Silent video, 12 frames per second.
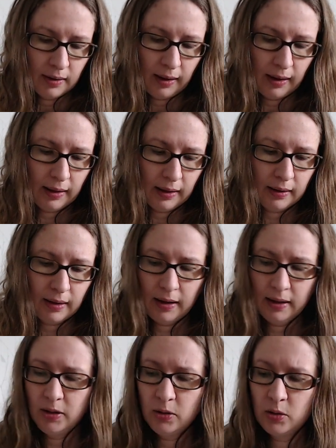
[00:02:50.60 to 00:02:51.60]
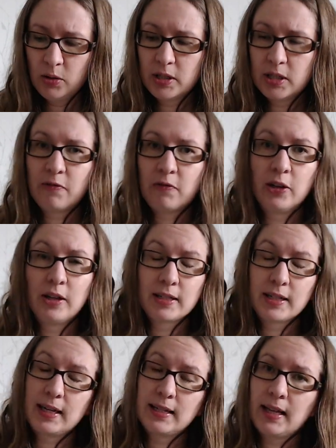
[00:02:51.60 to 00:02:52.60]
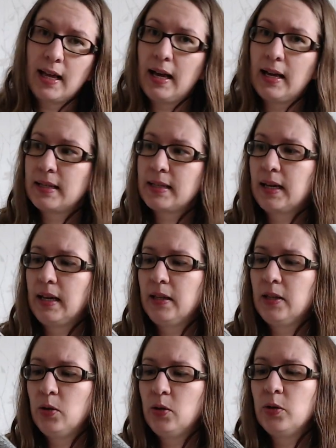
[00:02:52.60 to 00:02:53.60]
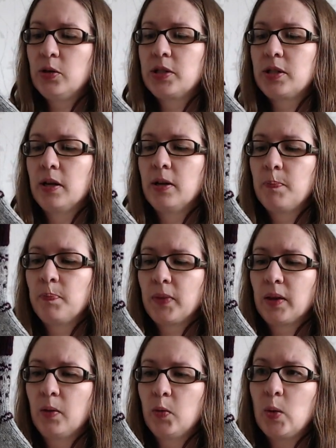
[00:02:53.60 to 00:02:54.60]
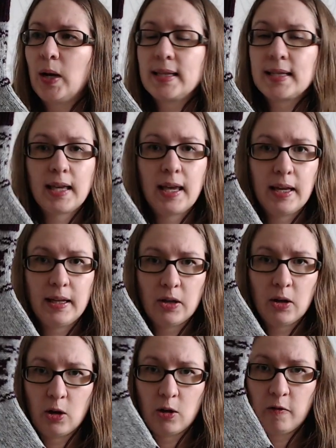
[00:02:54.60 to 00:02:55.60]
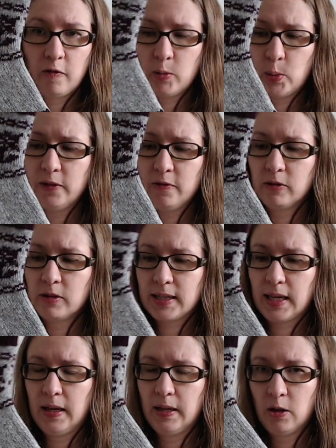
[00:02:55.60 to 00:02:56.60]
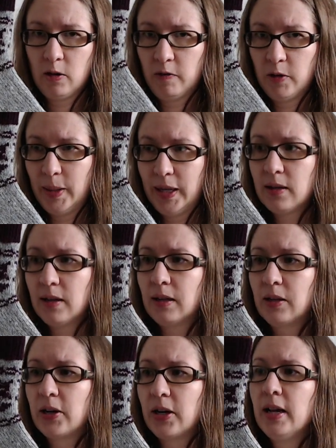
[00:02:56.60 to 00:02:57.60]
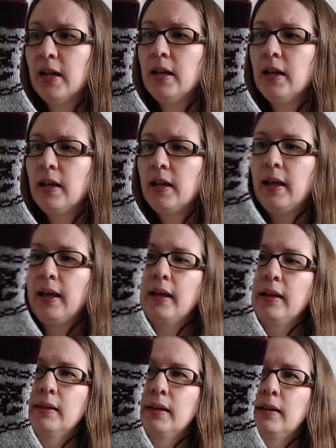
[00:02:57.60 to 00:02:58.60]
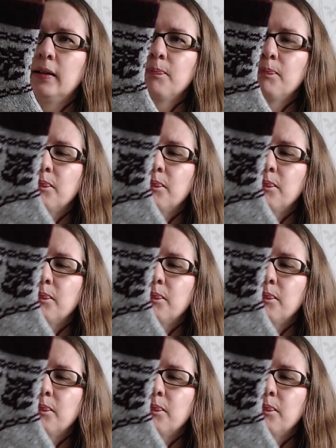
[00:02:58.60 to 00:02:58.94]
And I used, for the size S, I used one full skein of the main color, and then